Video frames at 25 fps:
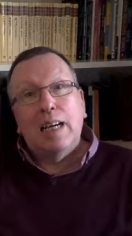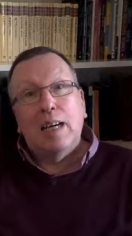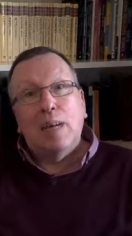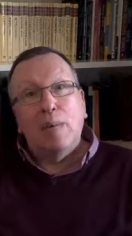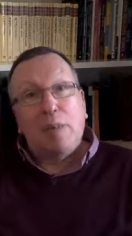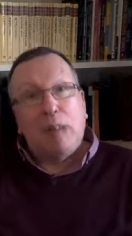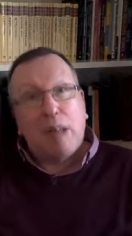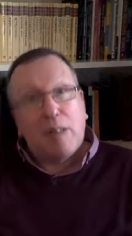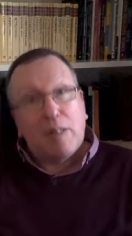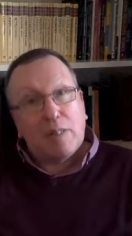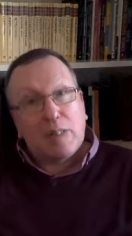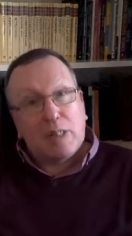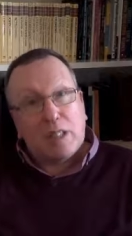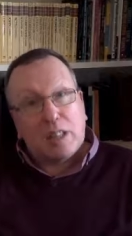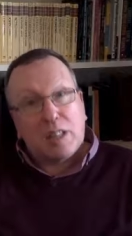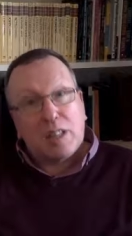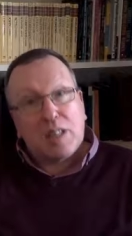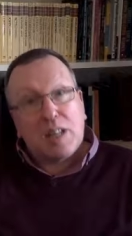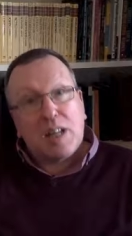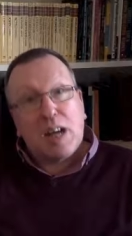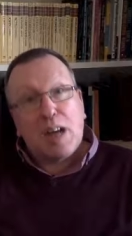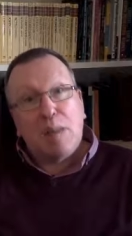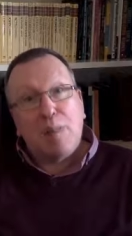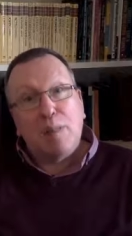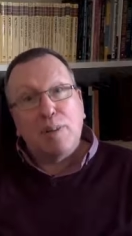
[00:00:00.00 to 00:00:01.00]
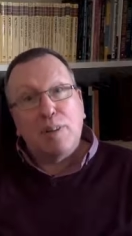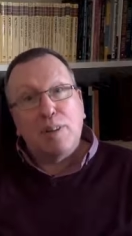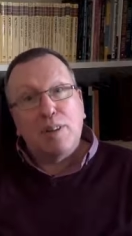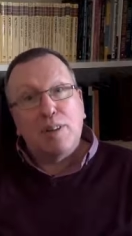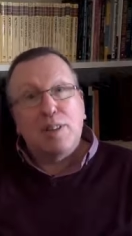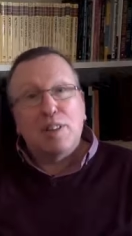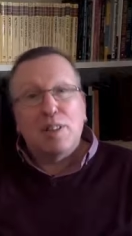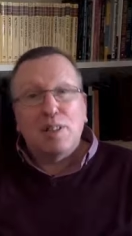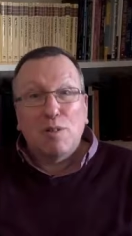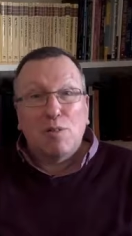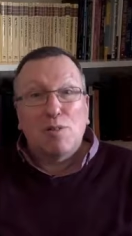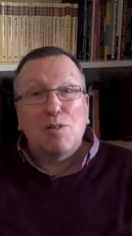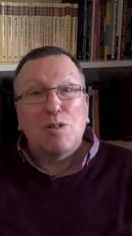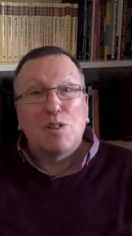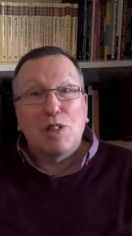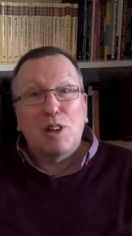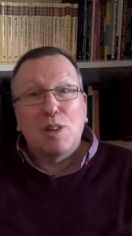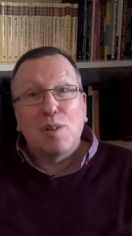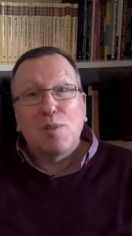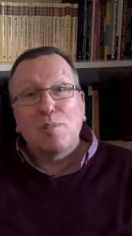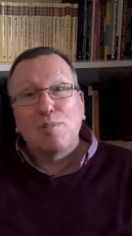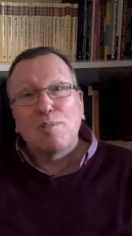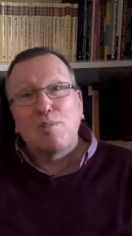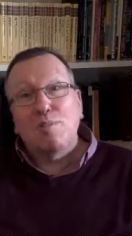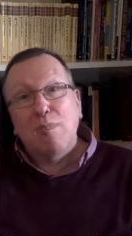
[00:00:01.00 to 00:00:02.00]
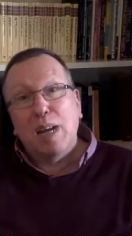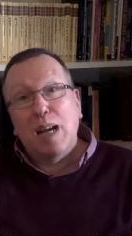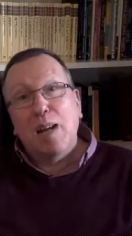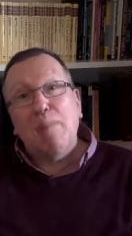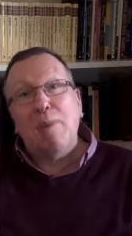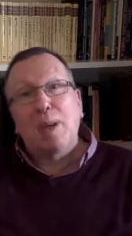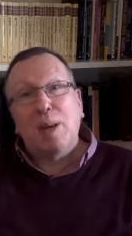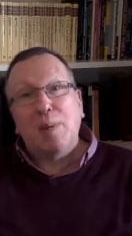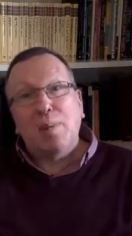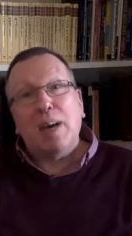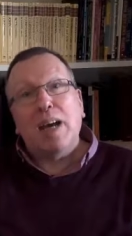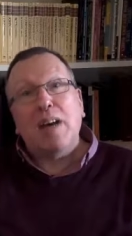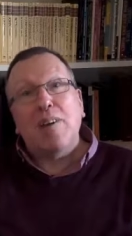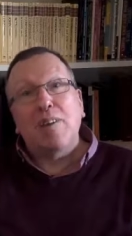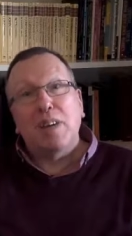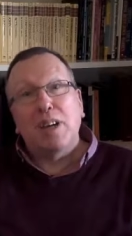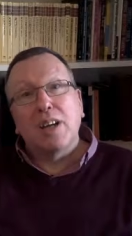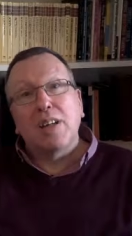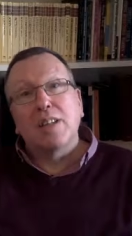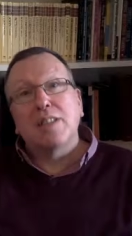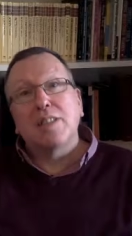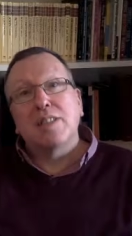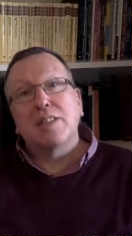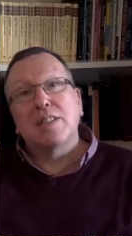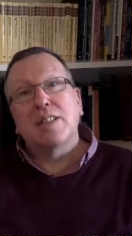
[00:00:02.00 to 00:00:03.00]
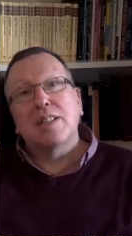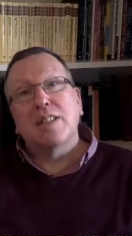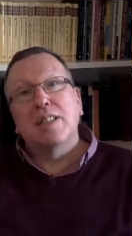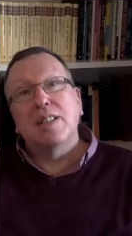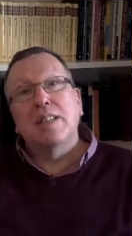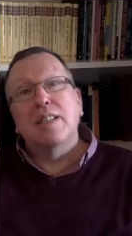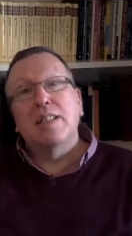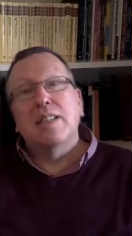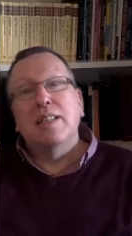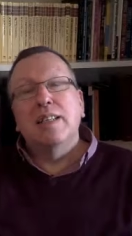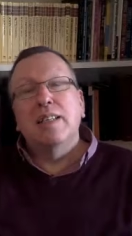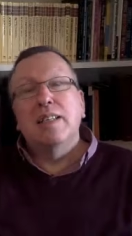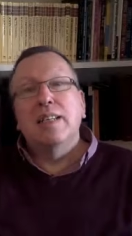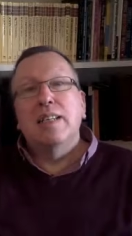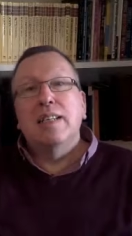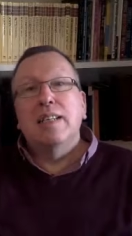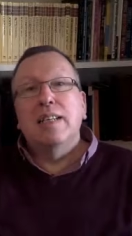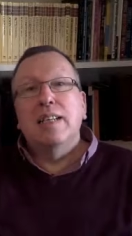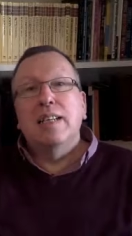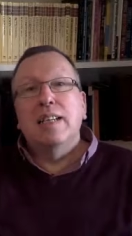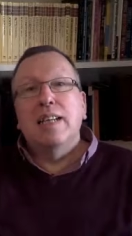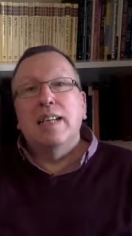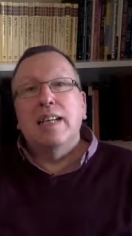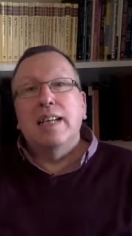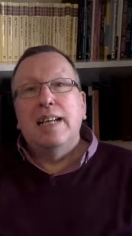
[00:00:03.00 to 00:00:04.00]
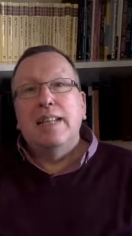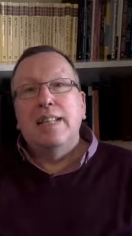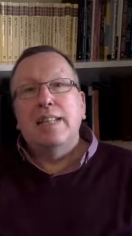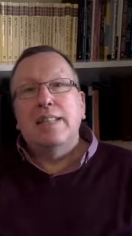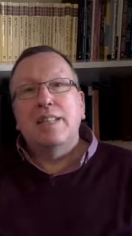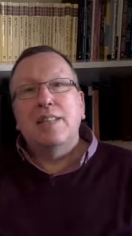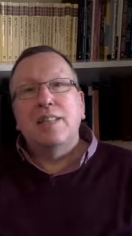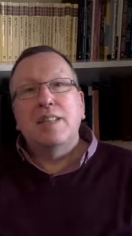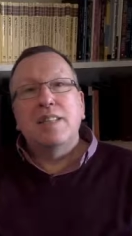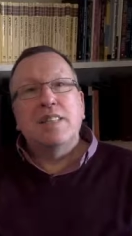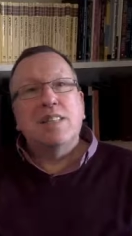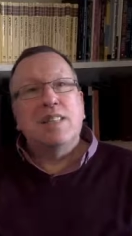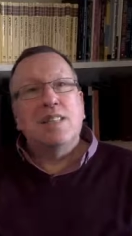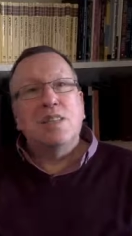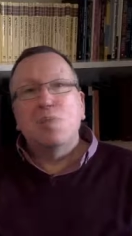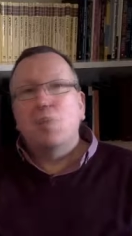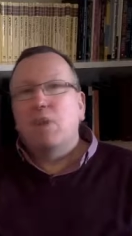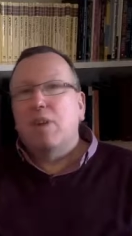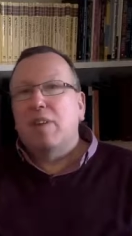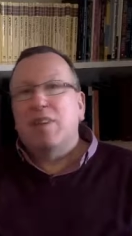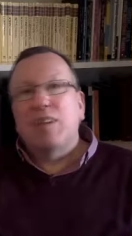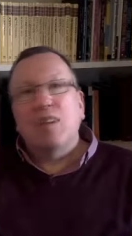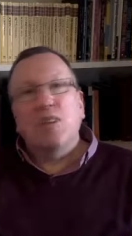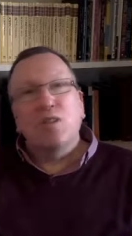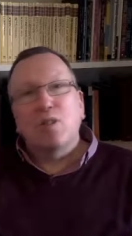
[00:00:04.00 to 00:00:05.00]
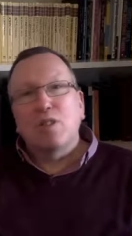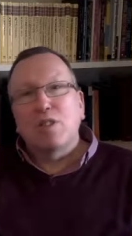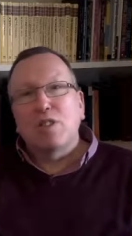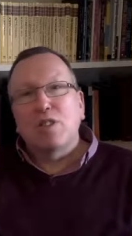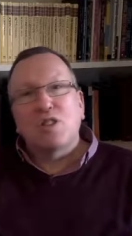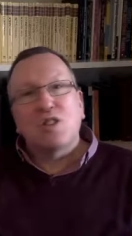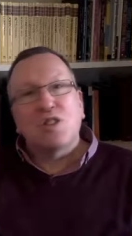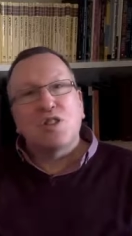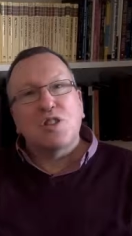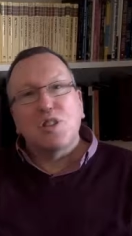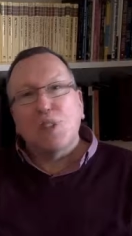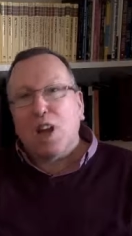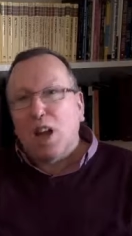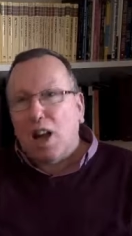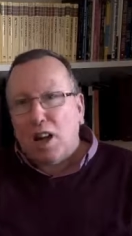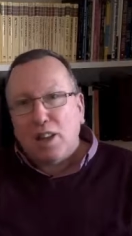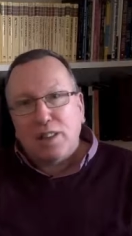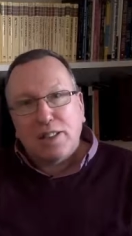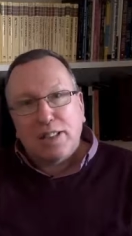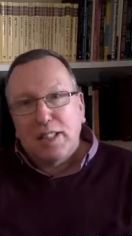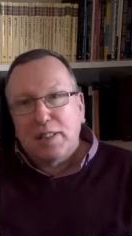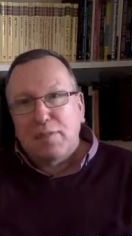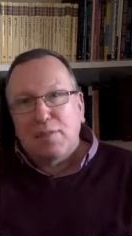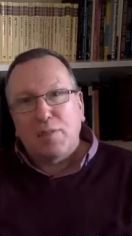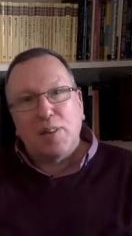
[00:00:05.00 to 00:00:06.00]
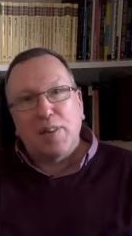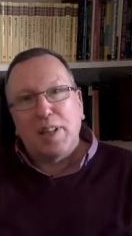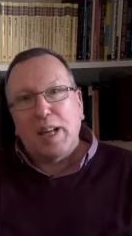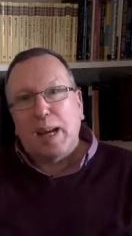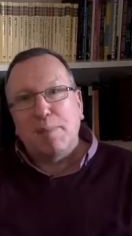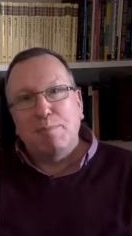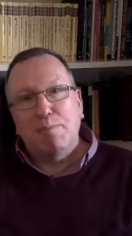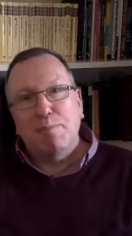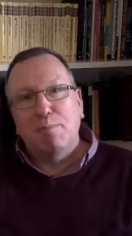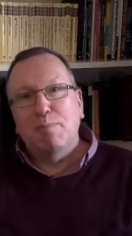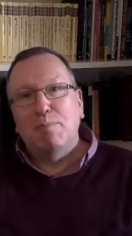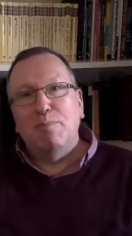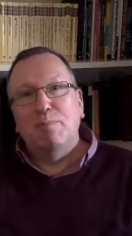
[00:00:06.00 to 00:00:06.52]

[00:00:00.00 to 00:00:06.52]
about the disciples, and also maybe about us, is that this is where it all started for them.